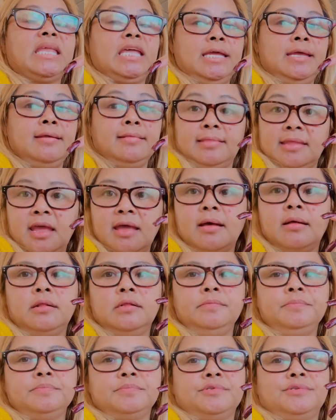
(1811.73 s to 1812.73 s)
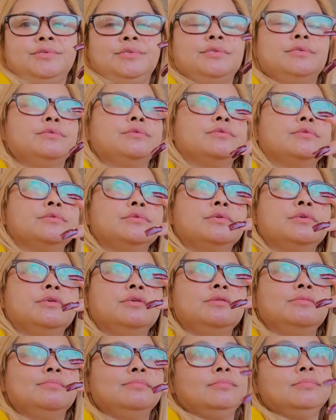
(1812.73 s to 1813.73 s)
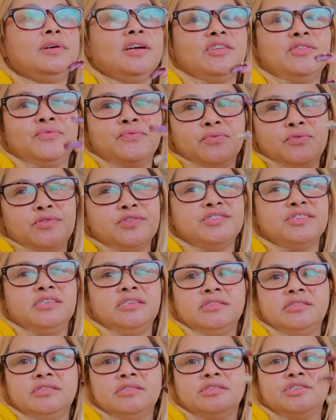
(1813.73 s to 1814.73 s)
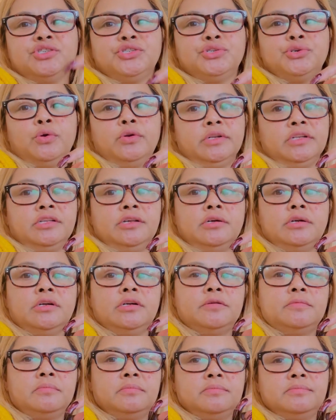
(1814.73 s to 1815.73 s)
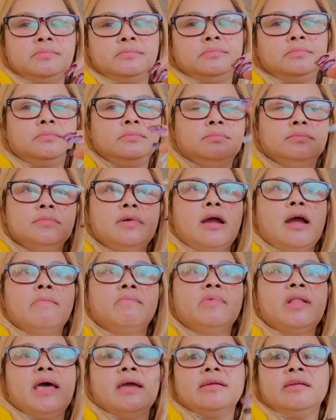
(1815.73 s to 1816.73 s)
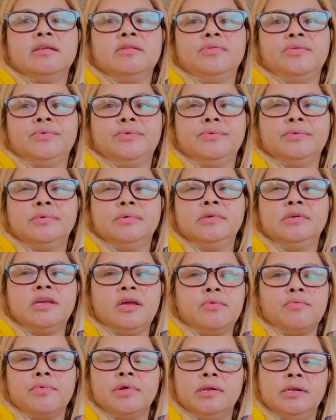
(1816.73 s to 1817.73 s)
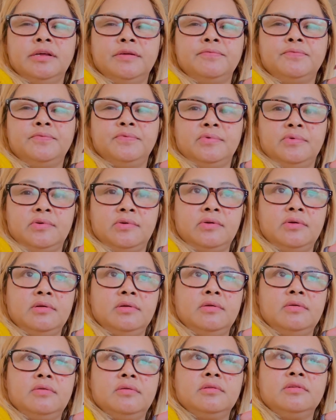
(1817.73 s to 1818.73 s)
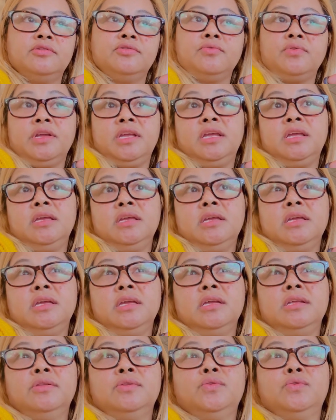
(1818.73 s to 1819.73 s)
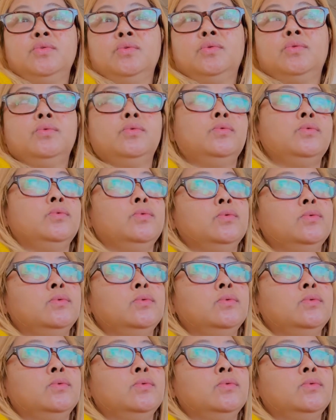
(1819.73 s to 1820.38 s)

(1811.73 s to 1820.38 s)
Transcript: It helps, but of course it's short term. I'm lucky to get relief for 3 to